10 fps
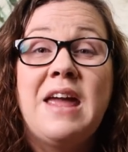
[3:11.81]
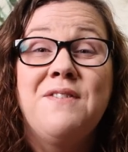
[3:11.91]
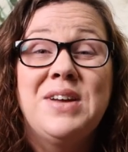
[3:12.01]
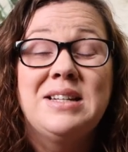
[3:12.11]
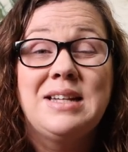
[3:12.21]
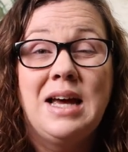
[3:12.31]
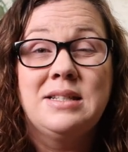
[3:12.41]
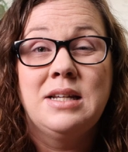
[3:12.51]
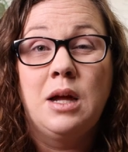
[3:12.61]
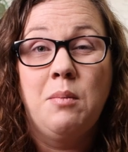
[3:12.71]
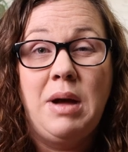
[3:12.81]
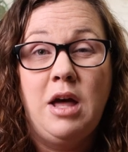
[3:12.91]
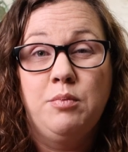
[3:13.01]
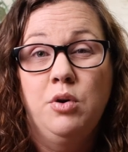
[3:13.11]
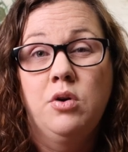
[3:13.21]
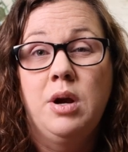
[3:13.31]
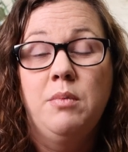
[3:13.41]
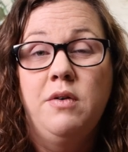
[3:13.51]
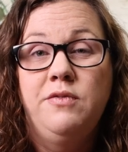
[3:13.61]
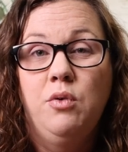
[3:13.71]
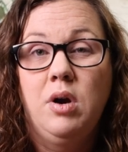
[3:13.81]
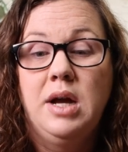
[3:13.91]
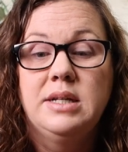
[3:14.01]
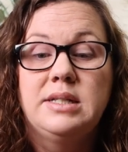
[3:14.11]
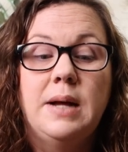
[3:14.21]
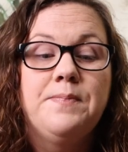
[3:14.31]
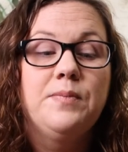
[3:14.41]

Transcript: a fantastic math program for us.